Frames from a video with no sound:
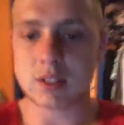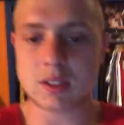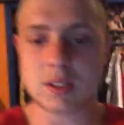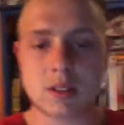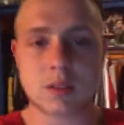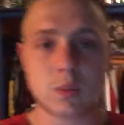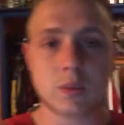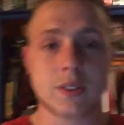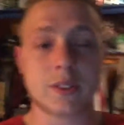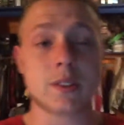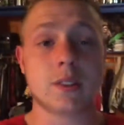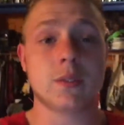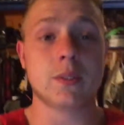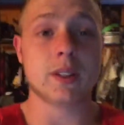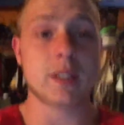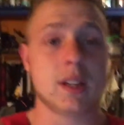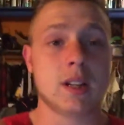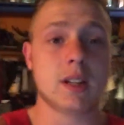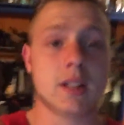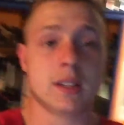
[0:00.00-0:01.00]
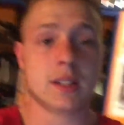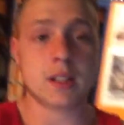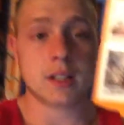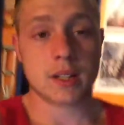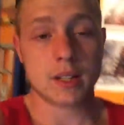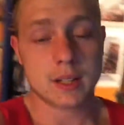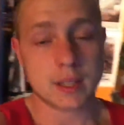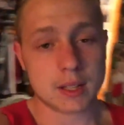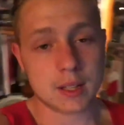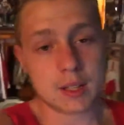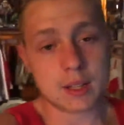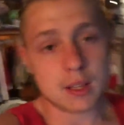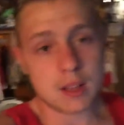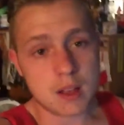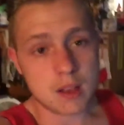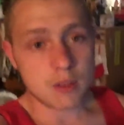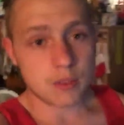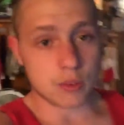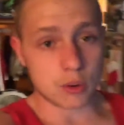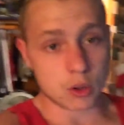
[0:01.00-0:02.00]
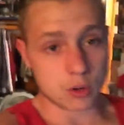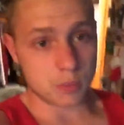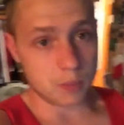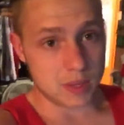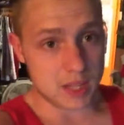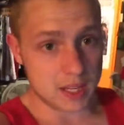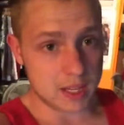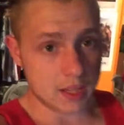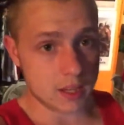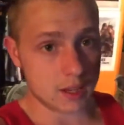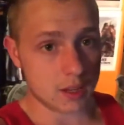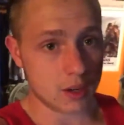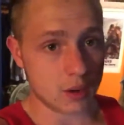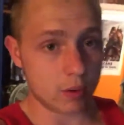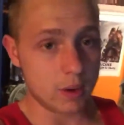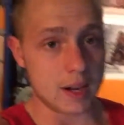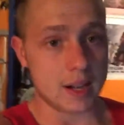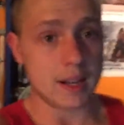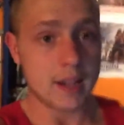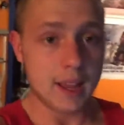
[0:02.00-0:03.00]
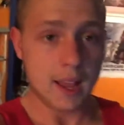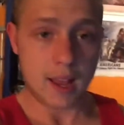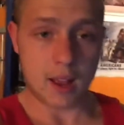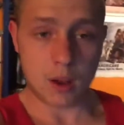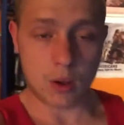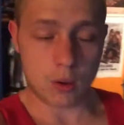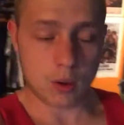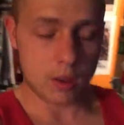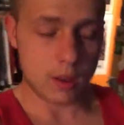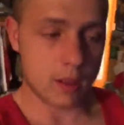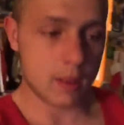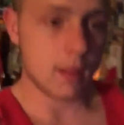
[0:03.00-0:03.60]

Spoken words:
just what's going on for me right now.